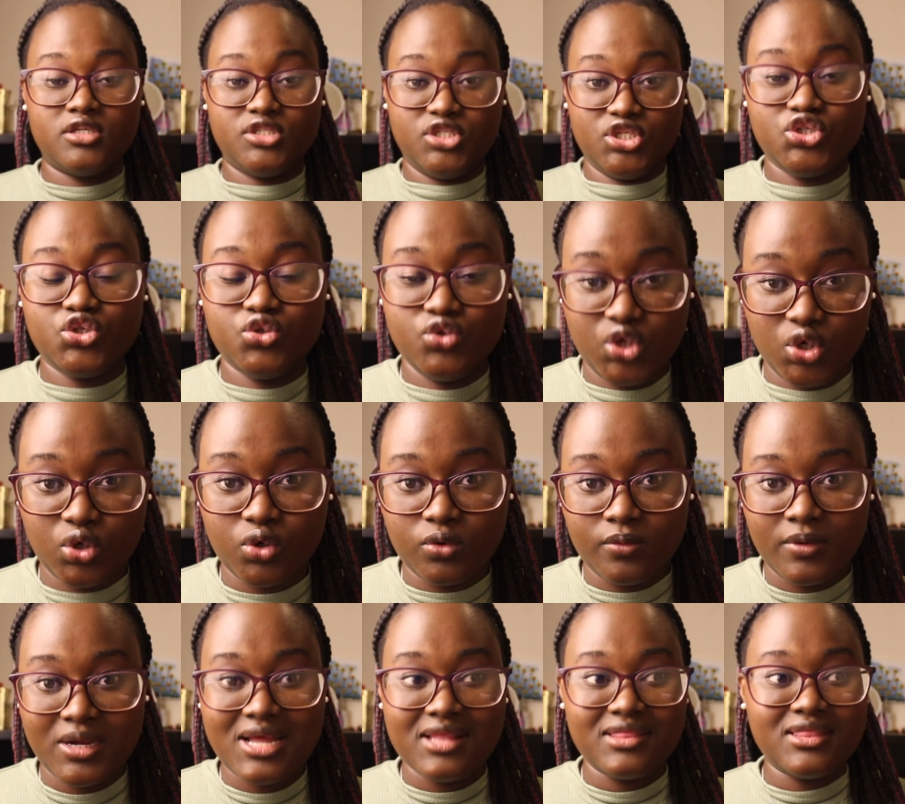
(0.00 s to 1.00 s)
Did you
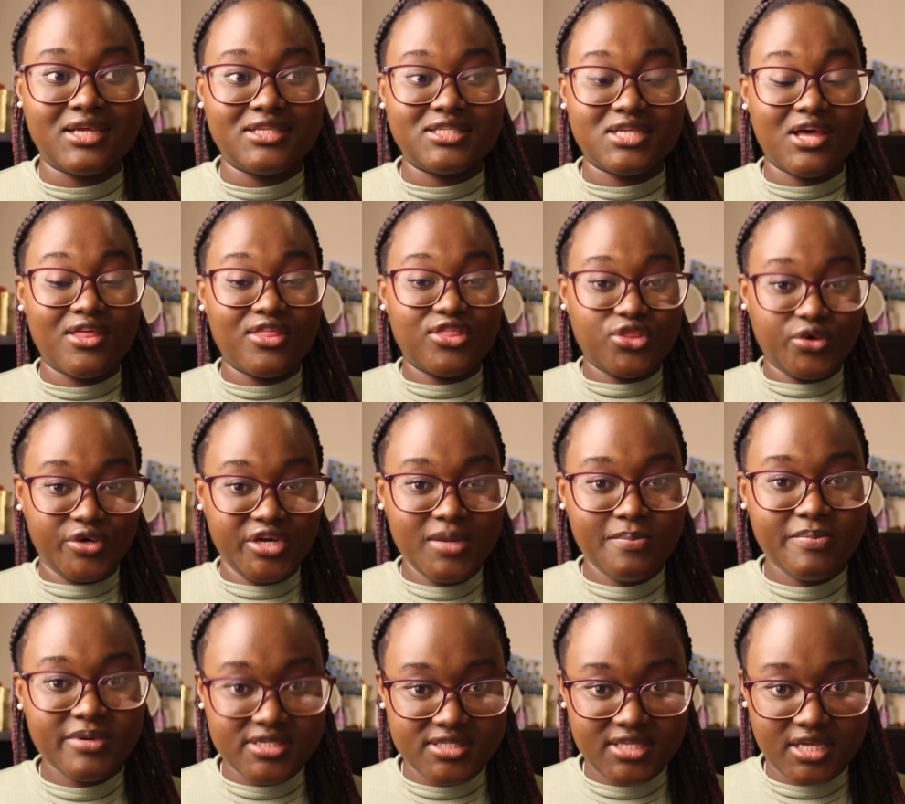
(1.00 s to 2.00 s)
know that
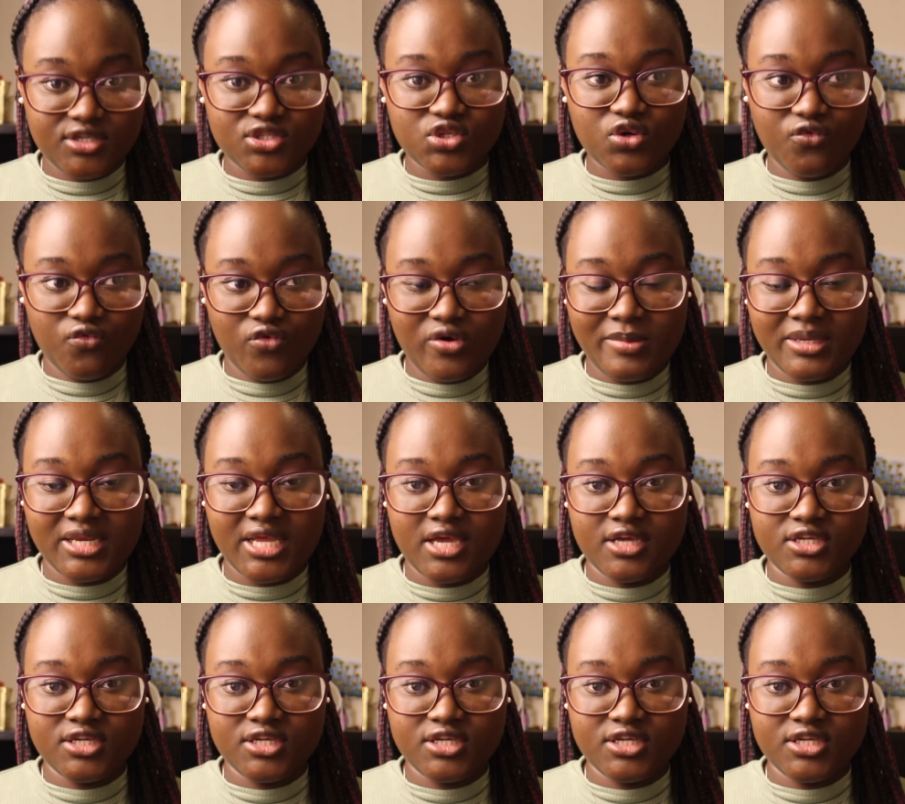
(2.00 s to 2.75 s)
30% of women